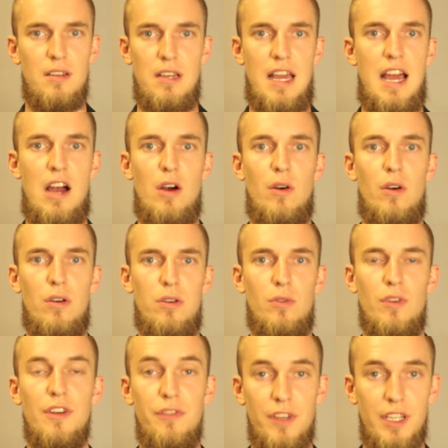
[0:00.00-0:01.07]
how
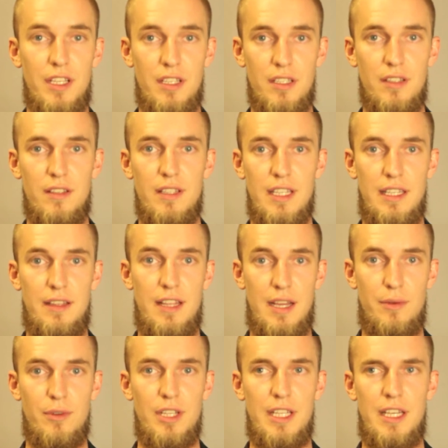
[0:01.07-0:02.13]
horrific
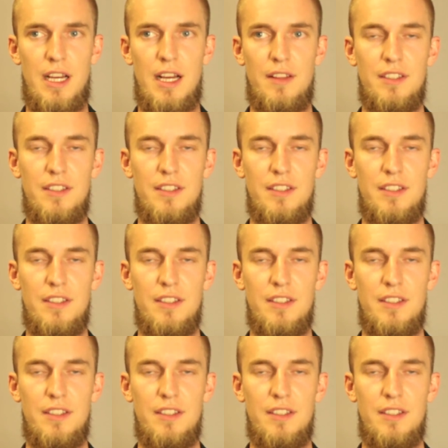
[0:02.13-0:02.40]
they really are.